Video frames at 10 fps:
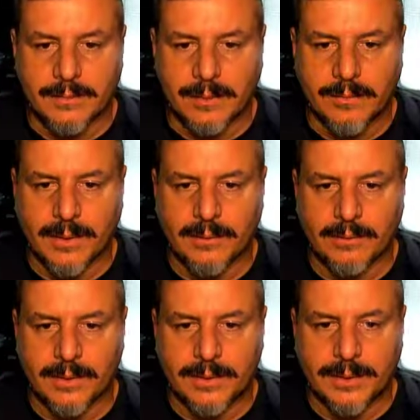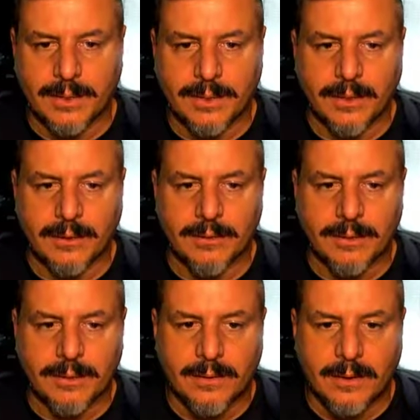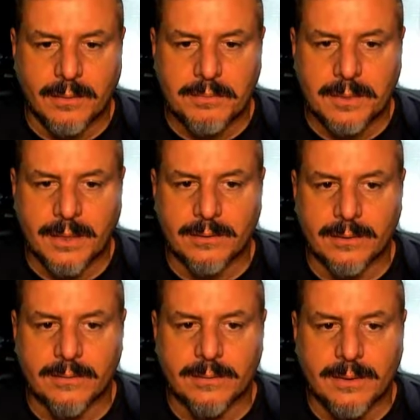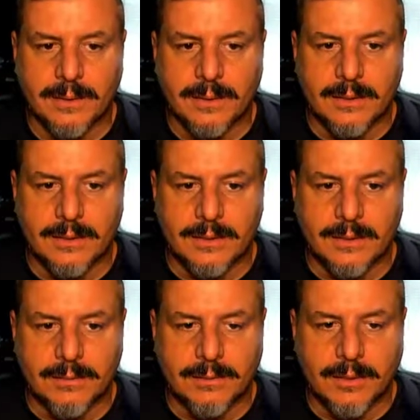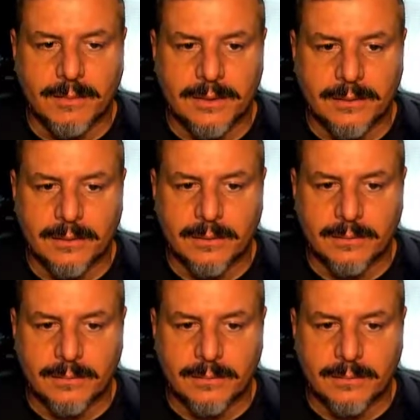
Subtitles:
We want to check our power. So we want to make sure,